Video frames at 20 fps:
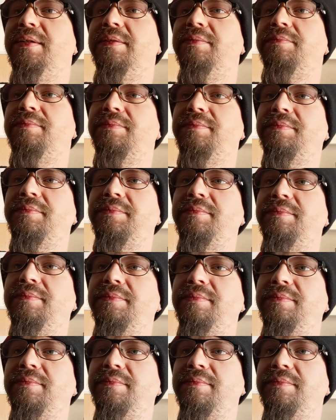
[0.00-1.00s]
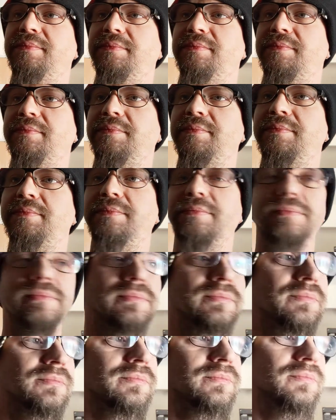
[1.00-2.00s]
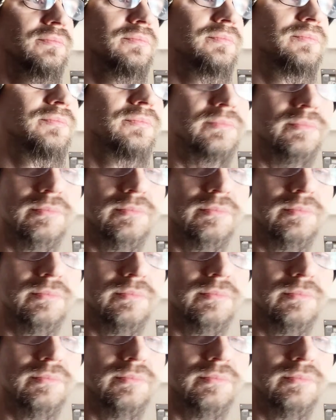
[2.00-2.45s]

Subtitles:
(no one is talking)